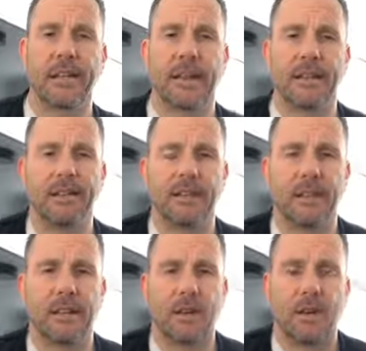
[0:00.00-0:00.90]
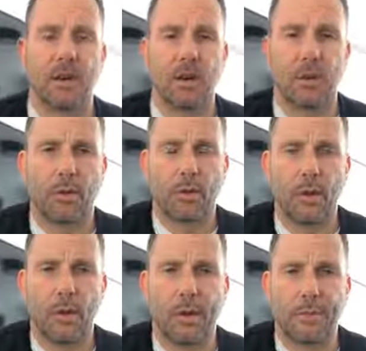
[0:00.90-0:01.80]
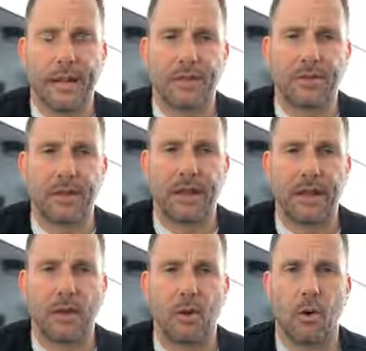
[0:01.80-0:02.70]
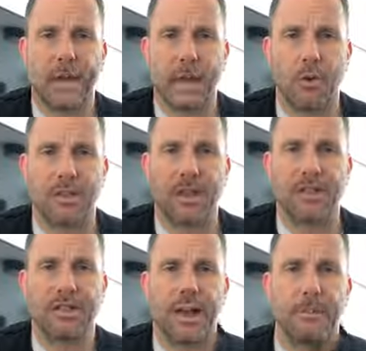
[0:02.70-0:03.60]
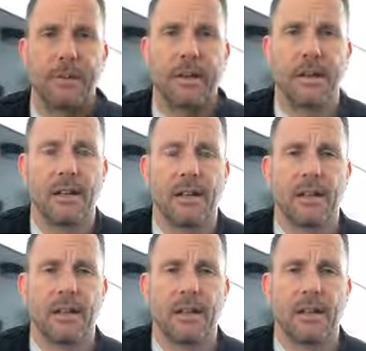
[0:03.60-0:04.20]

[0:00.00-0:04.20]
God doesn't go through and make sure that you're okay with each step and